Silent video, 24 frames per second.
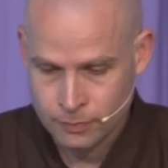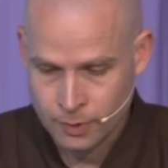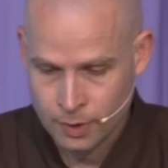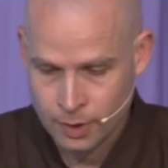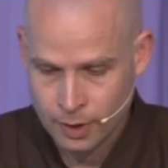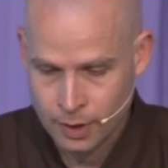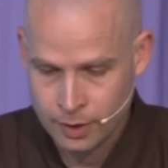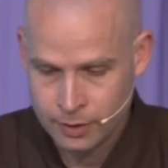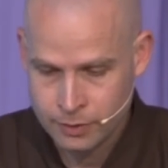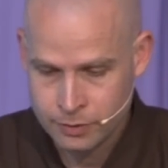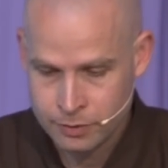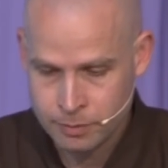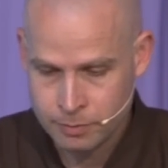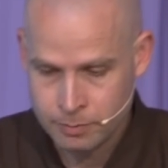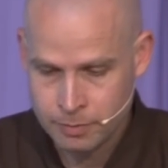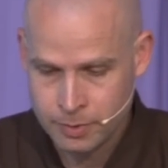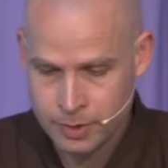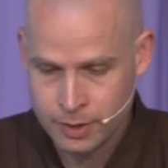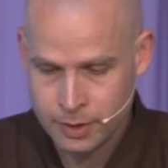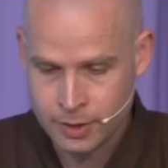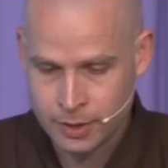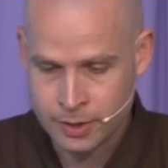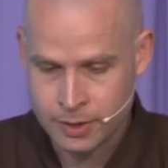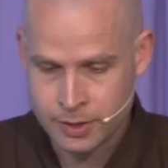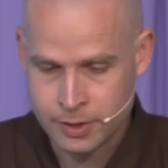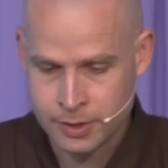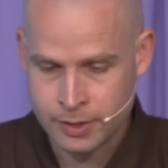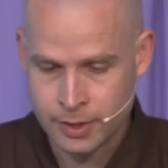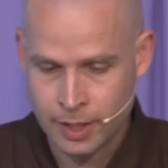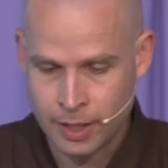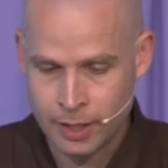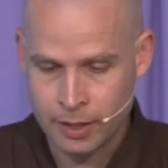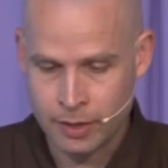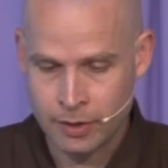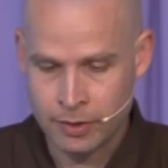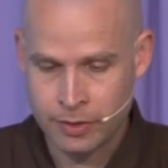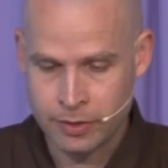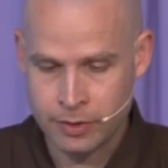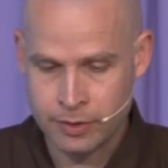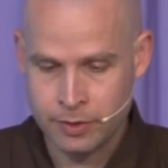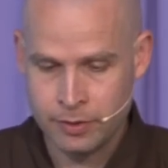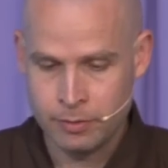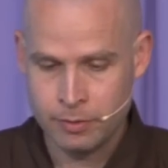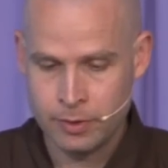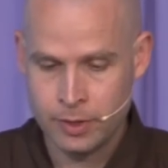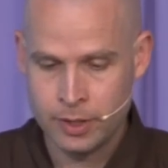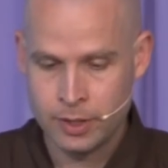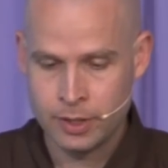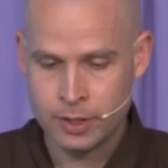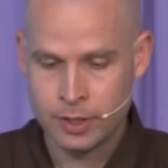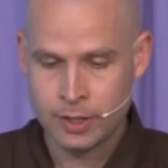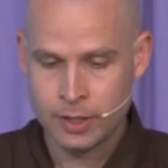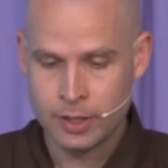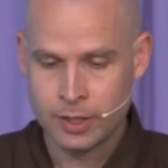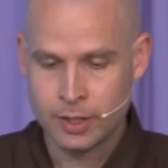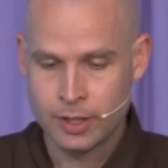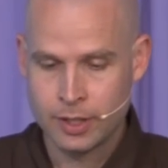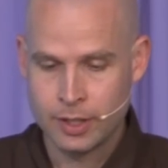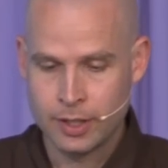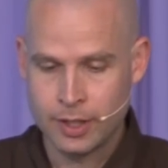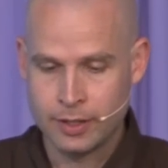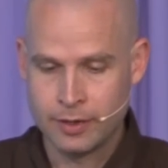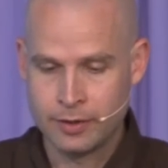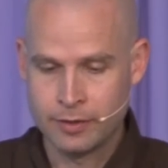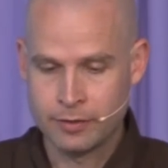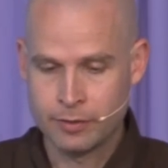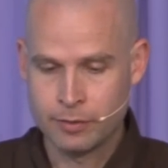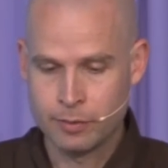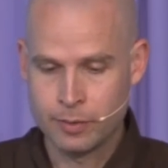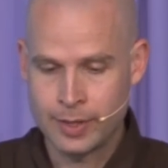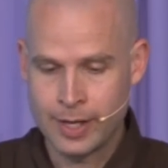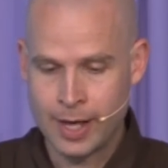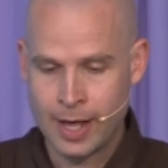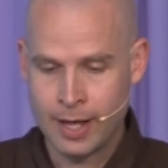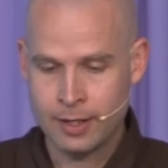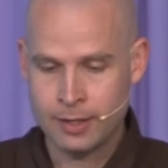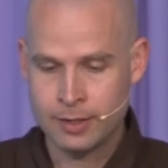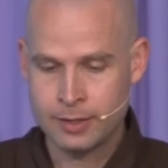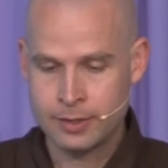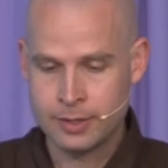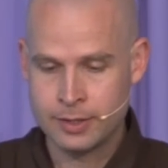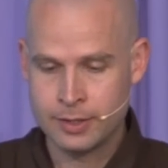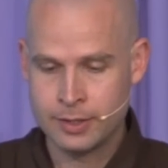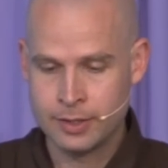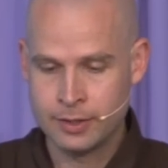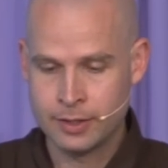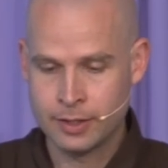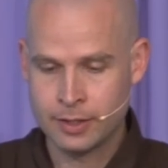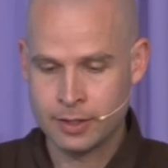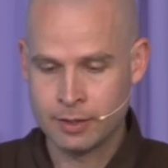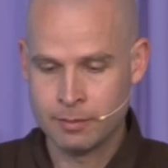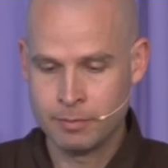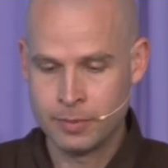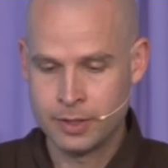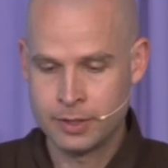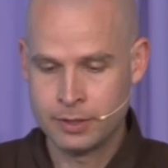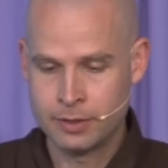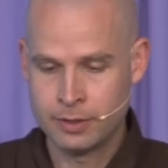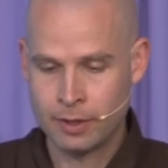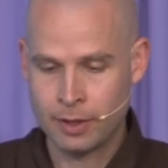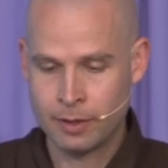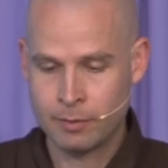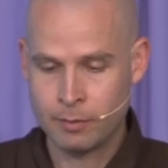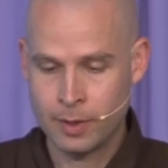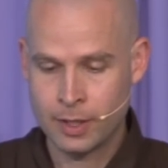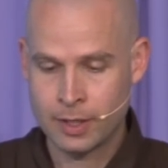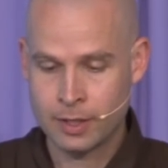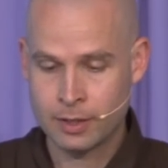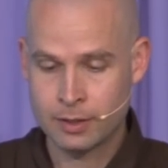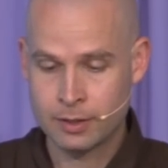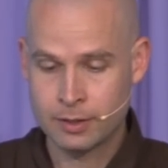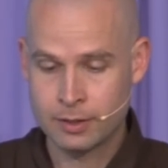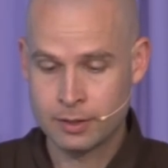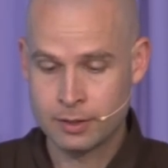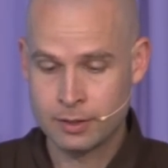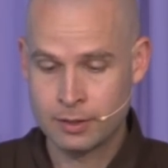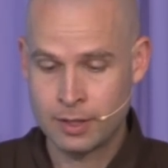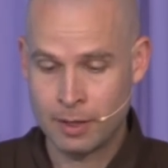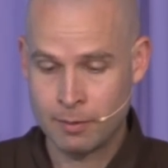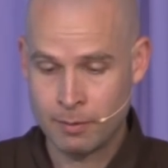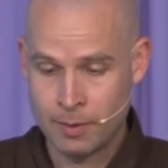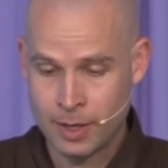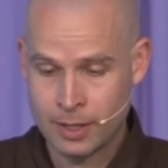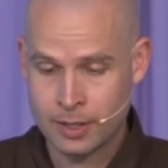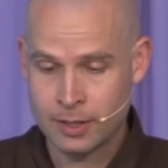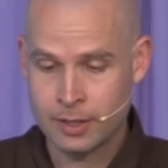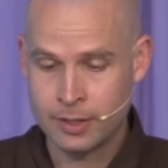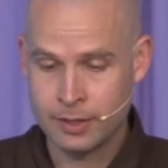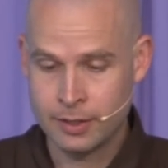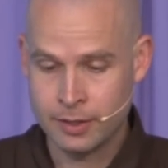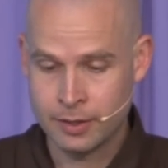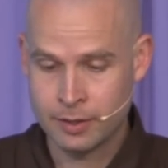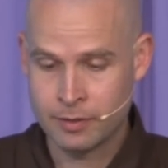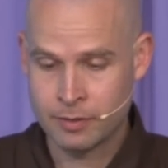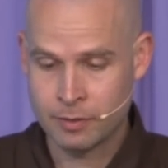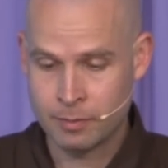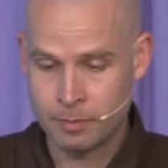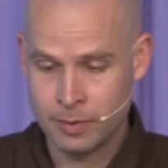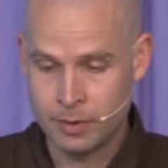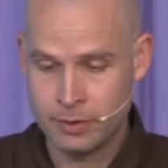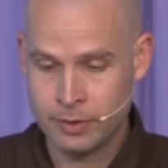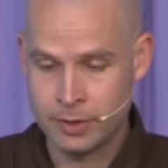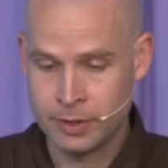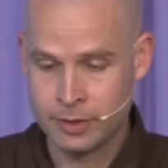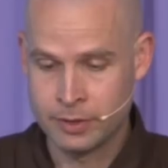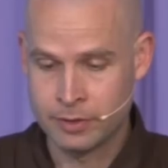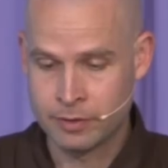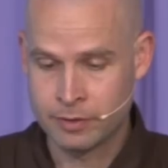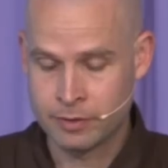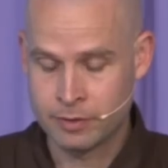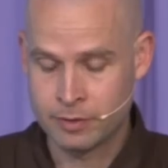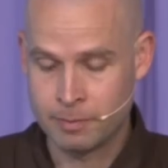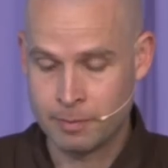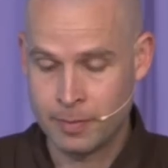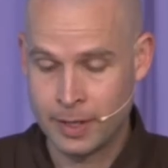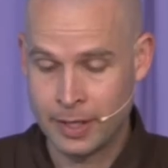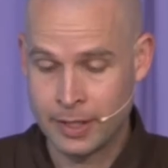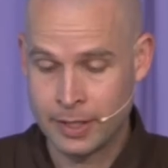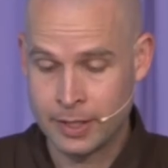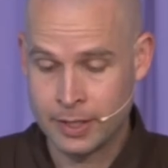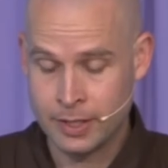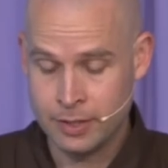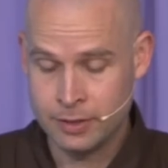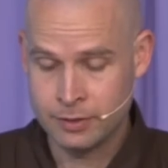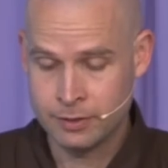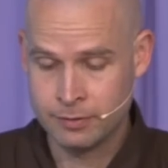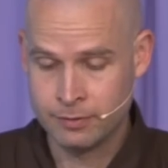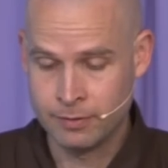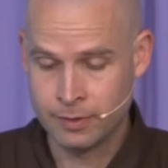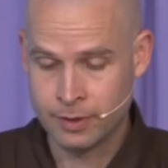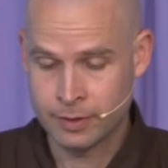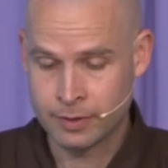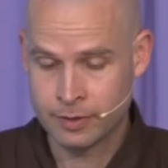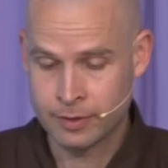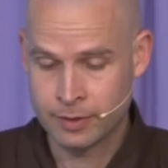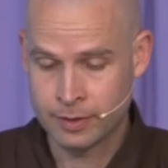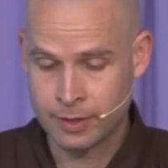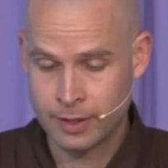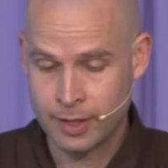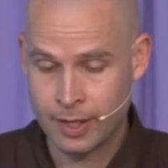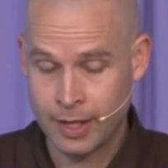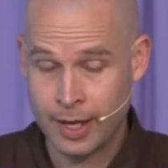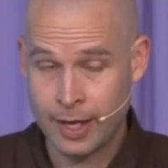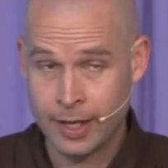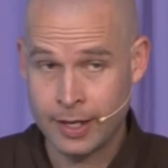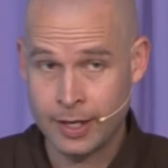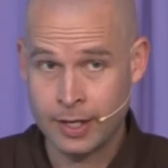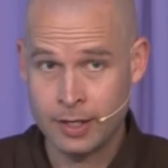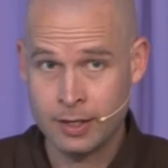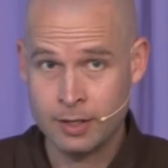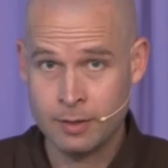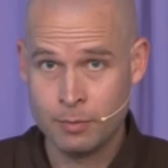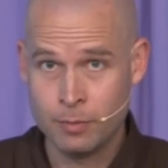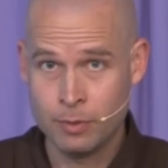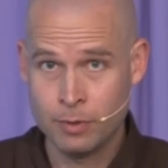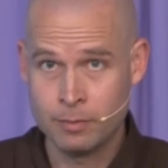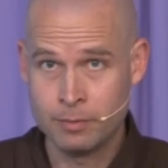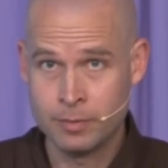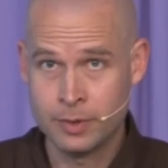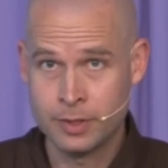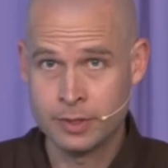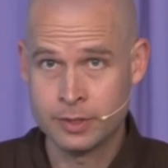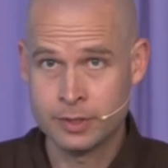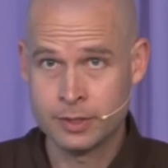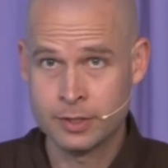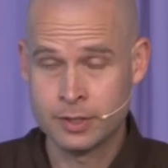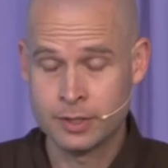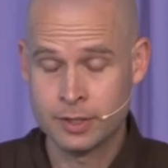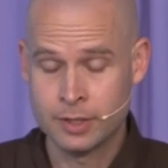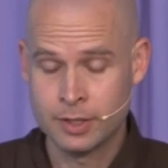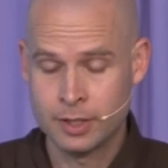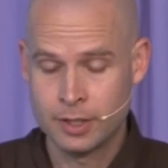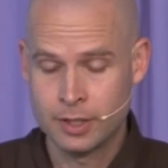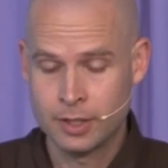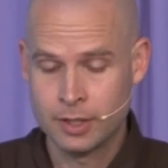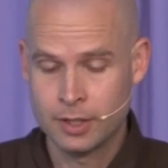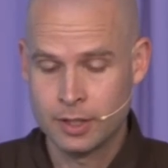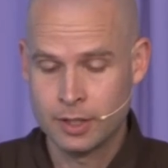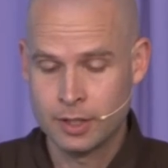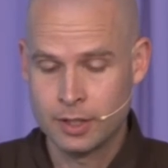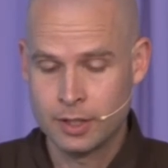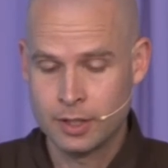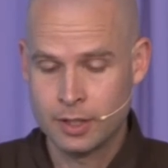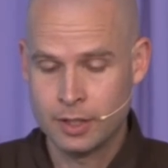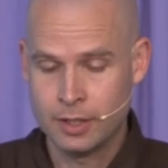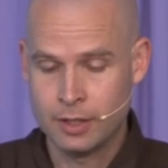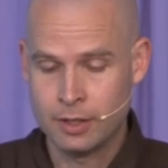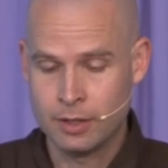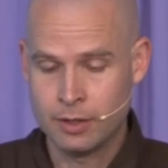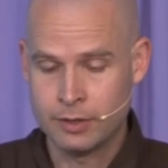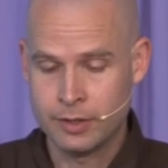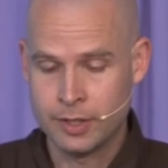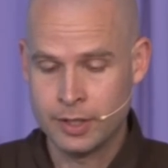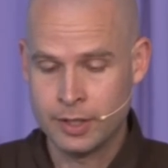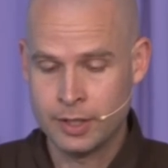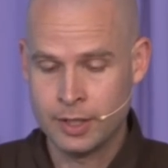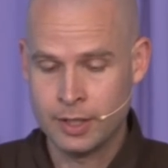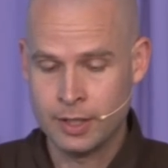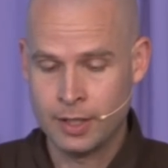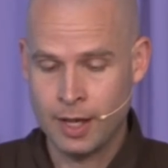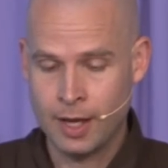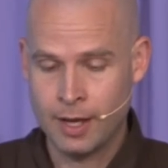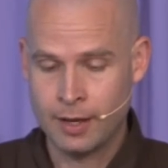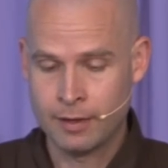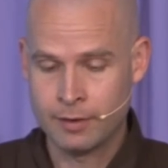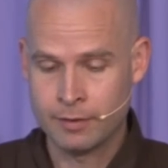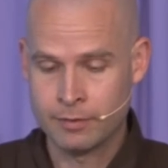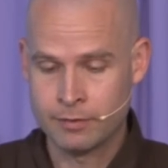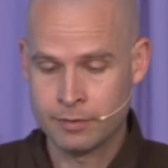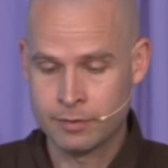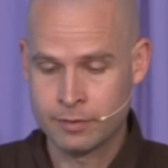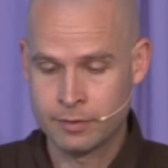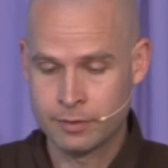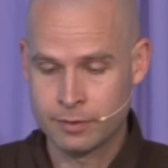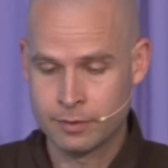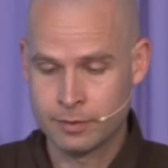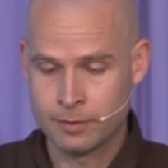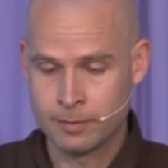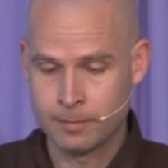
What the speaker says: Interbeing is not a theory, it is a reality that can be directly experienced by each of us at any moment in our daily lives.